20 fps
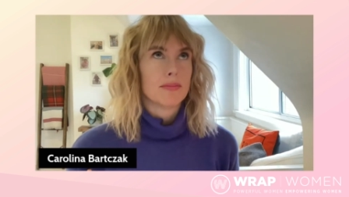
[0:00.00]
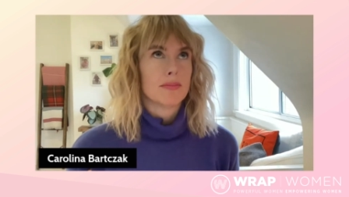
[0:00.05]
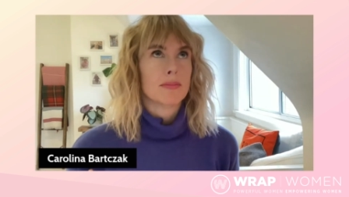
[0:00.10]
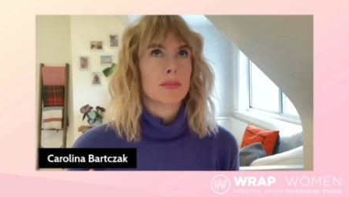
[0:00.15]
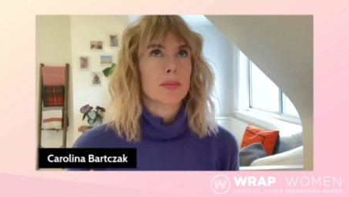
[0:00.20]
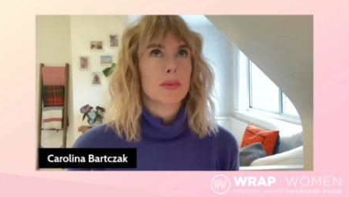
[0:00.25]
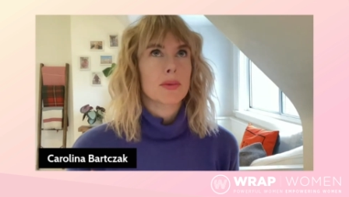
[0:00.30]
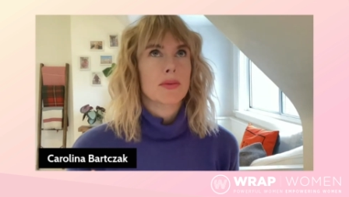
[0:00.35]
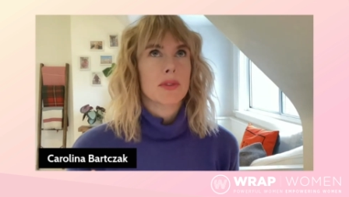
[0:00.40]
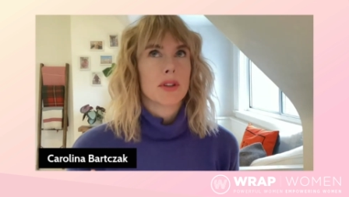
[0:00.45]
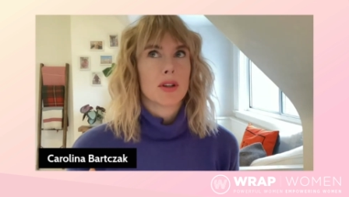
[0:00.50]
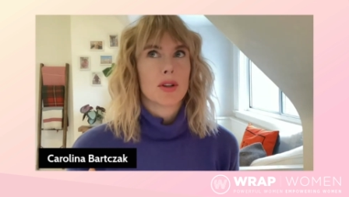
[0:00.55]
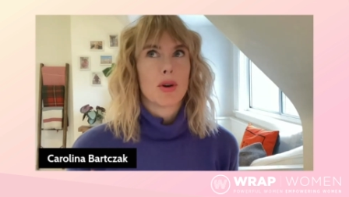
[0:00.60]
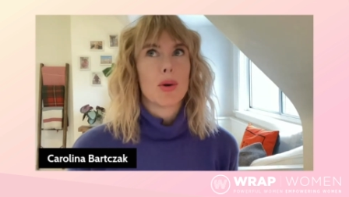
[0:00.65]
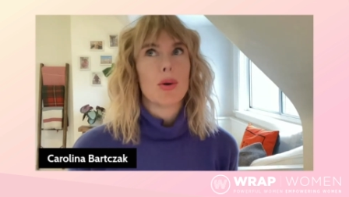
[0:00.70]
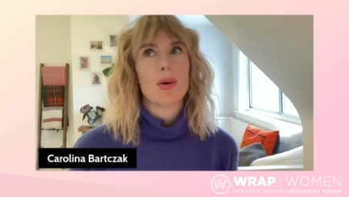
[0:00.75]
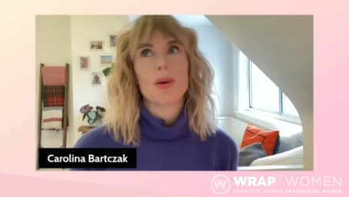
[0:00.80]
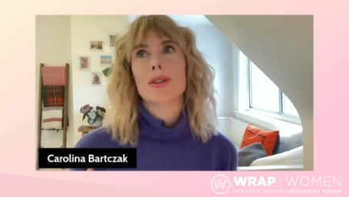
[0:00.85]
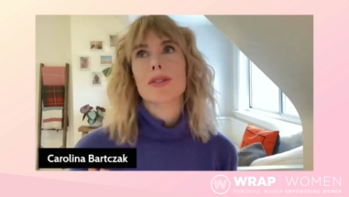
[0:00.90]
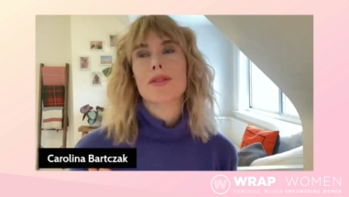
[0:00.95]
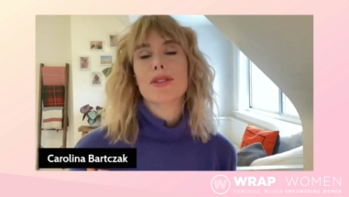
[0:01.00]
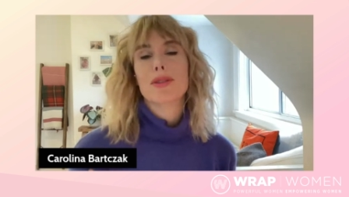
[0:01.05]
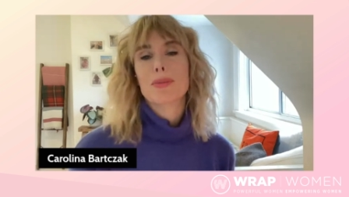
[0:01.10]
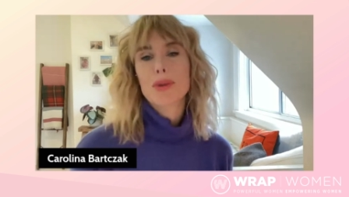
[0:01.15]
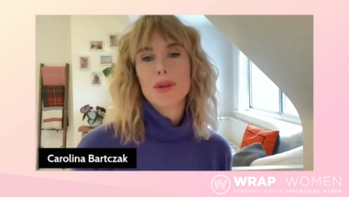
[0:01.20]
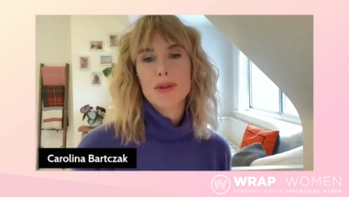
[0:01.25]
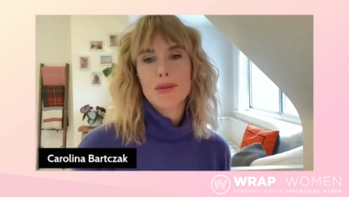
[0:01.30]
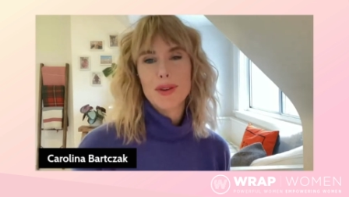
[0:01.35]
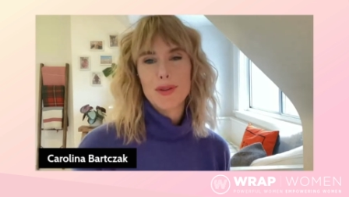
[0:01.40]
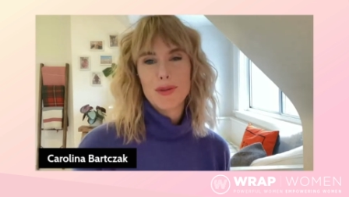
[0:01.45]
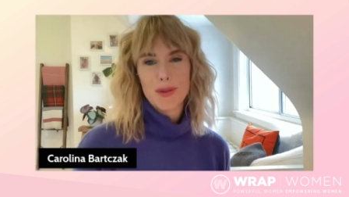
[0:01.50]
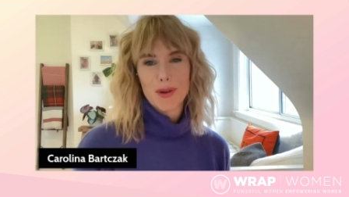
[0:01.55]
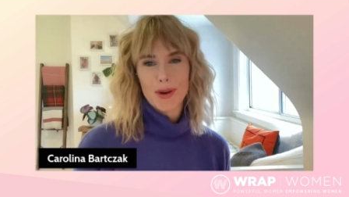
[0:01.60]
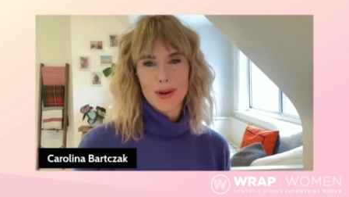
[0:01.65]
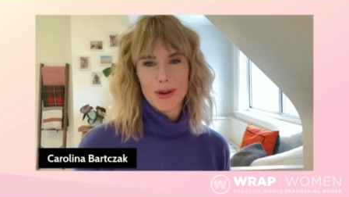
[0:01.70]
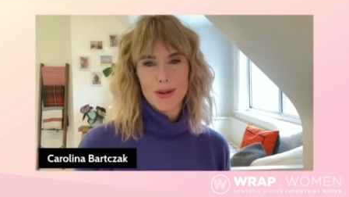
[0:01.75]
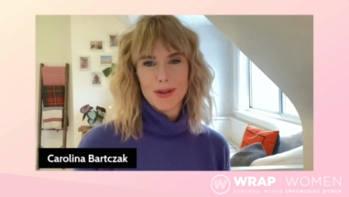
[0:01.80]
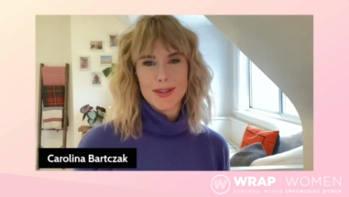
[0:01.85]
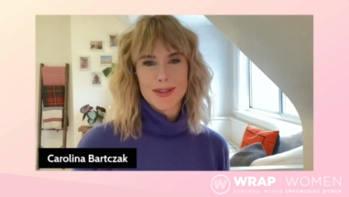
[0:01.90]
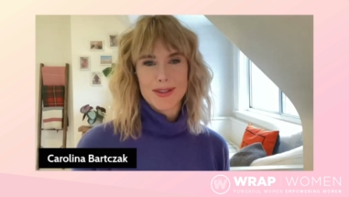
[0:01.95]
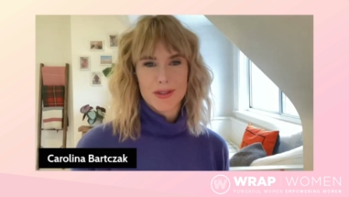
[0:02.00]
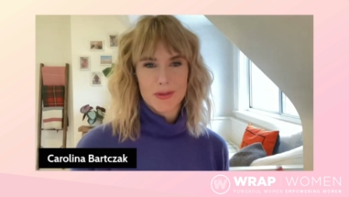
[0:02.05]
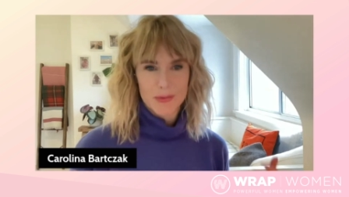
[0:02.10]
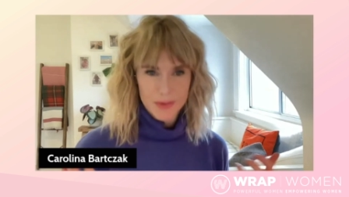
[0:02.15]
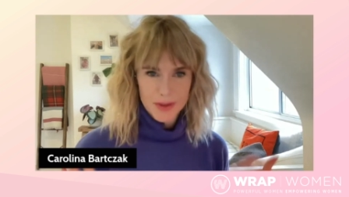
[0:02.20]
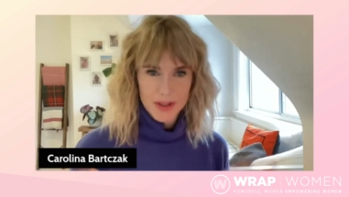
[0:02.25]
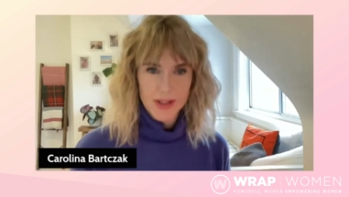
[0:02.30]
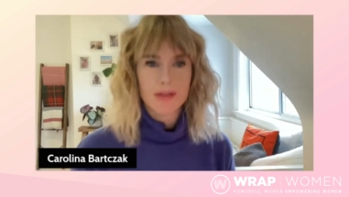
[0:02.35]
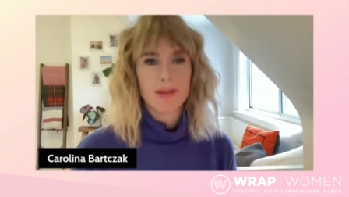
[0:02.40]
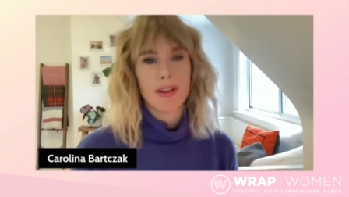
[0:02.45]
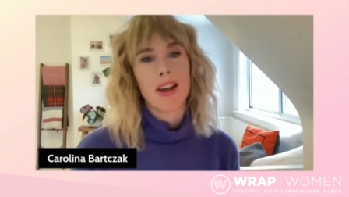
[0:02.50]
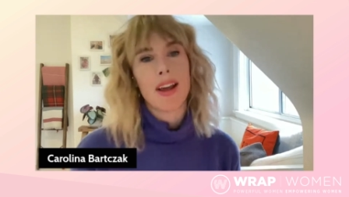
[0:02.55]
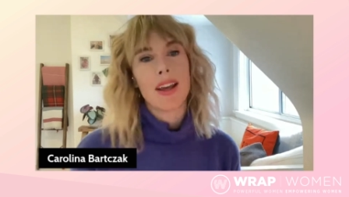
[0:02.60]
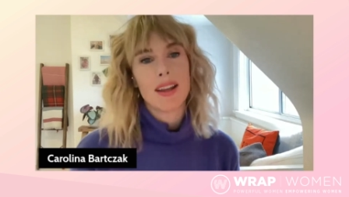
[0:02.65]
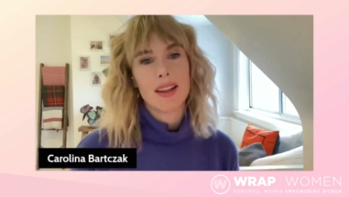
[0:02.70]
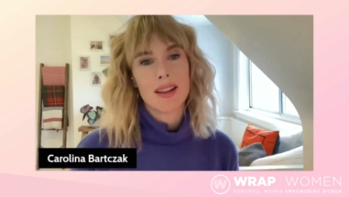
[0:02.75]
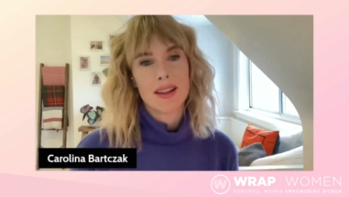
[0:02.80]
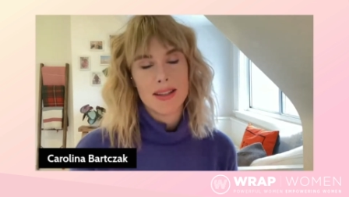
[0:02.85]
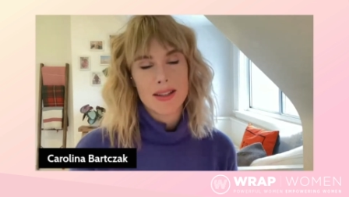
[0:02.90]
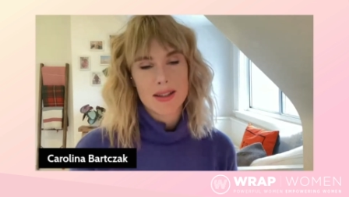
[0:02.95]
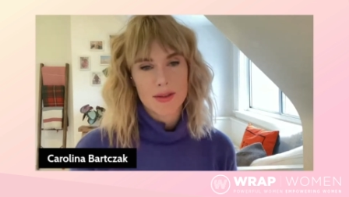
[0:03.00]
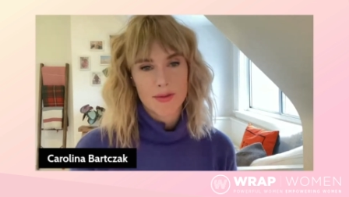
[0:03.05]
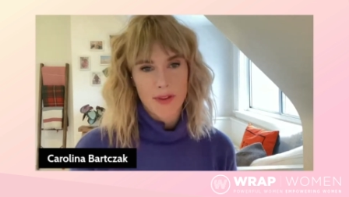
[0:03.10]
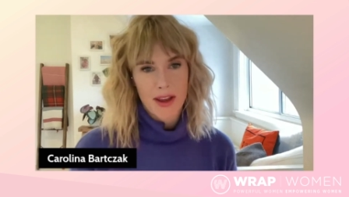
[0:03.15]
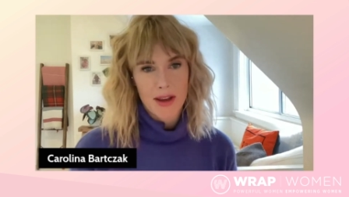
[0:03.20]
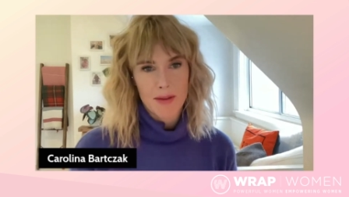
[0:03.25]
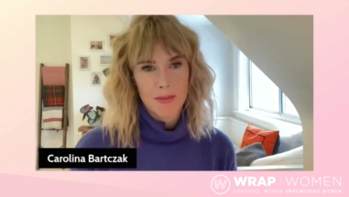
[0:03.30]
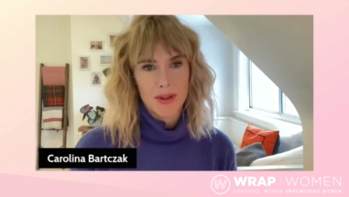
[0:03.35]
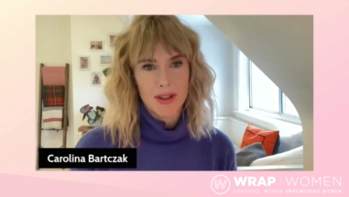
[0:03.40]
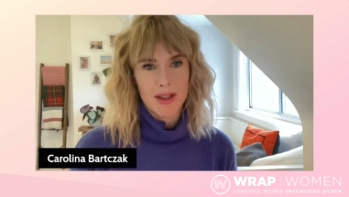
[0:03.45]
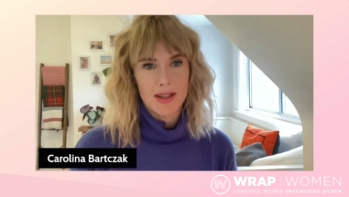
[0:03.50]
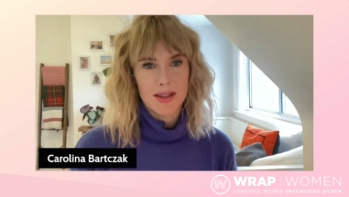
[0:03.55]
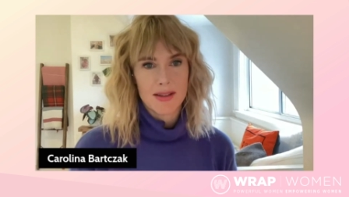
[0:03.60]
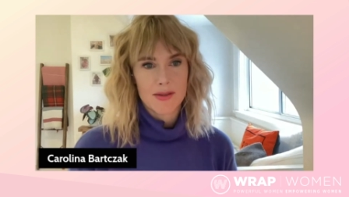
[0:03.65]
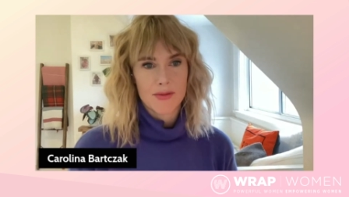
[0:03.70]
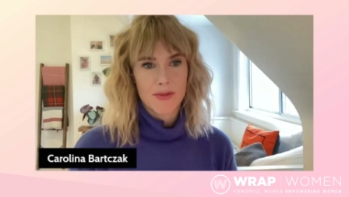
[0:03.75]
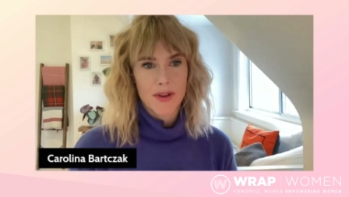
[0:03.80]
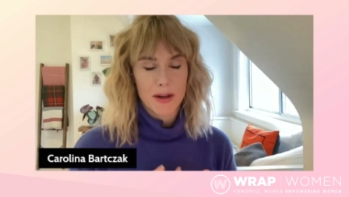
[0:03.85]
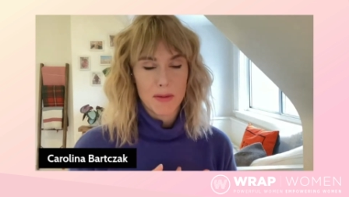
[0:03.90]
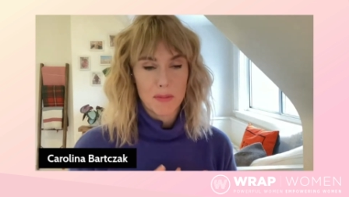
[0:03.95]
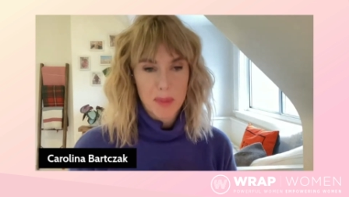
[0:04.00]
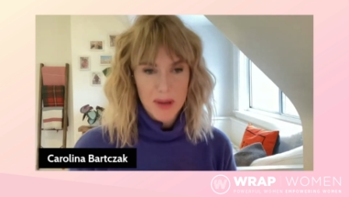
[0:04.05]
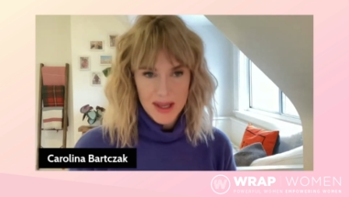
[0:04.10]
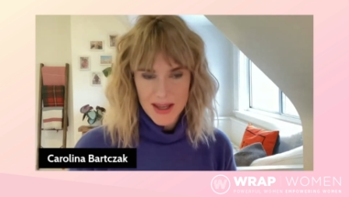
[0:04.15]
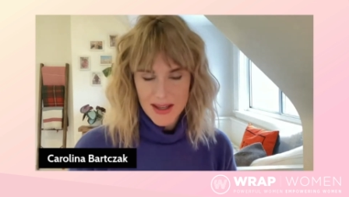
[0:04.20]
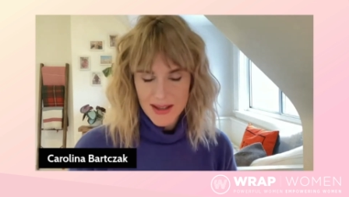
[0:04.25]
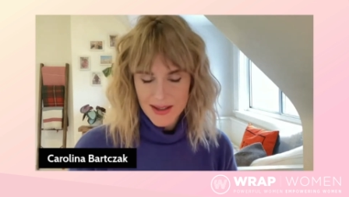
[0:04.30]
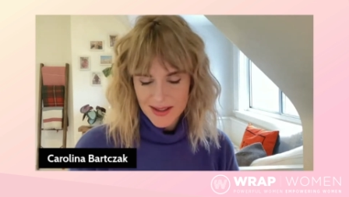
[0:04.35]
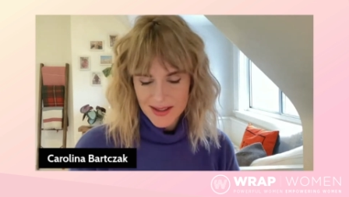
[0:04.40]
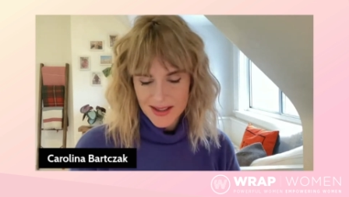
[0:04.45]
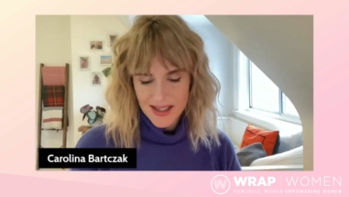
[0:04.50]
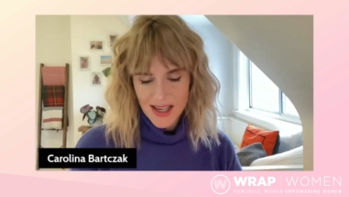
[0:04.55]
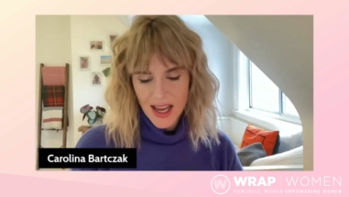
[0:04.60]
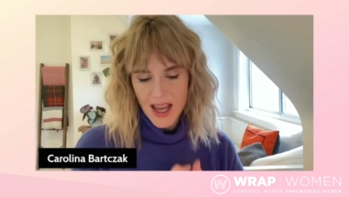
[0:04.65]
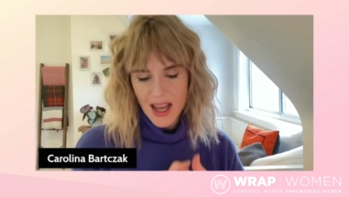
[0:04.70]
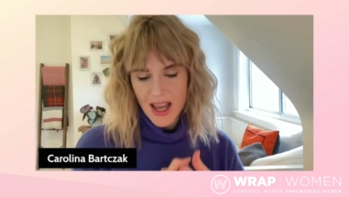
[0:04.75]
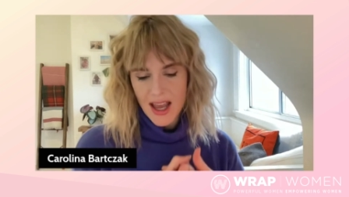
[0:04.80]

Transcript: the goal of the movie for her is to reunite these families, find peace